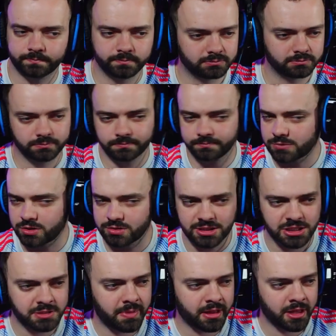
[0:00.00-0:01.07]
I was
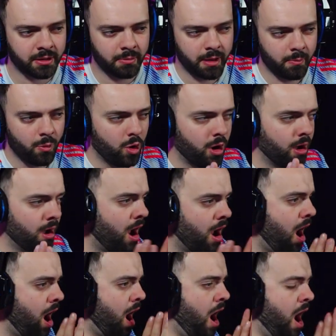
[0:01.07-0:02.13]
expecting a bit more.
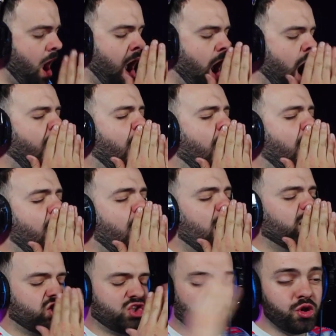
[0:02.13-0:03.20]

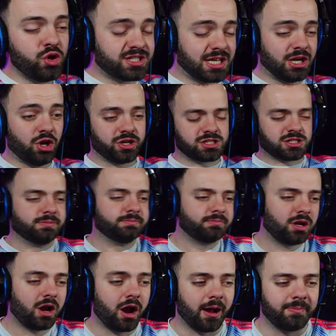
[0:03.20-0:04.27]
Juiciness!
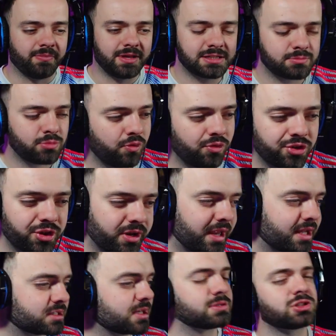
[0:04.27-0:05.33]
Alright, let's move on to the
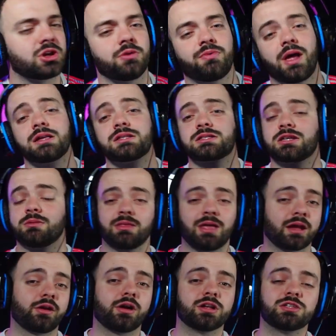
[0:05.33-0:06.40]
next episode. That is going to be
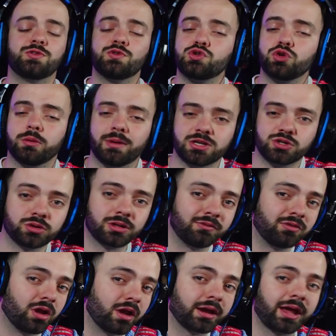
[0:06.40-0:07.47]
that, guys. If you enjoyed, make sure to leave
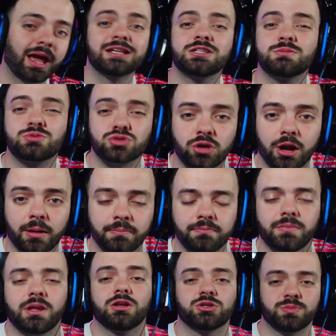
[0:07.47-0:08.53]
a like and subscribe.
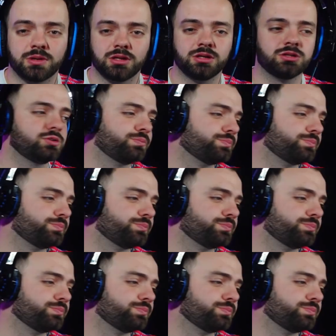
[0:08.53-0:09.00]
I'll speak to you soon.